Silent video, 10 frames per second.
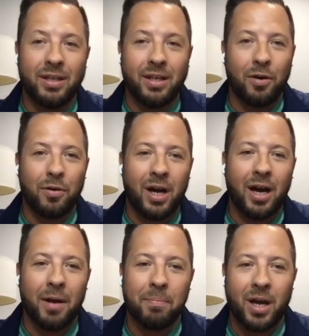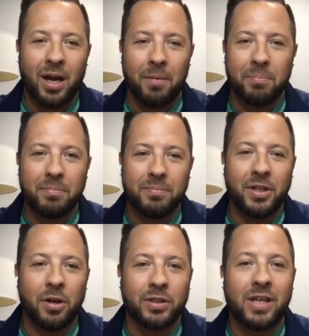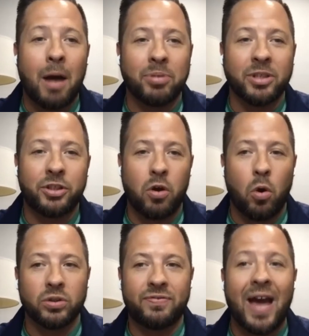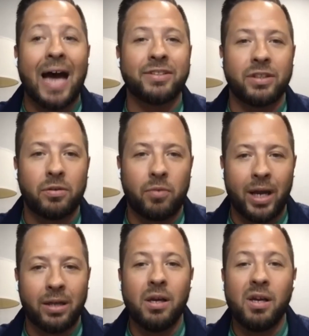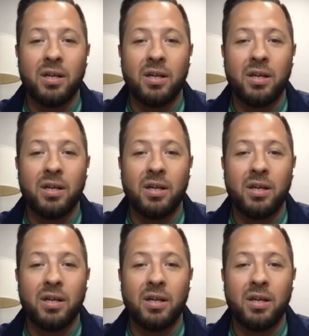you know um, um, you know accomplish your goals faster right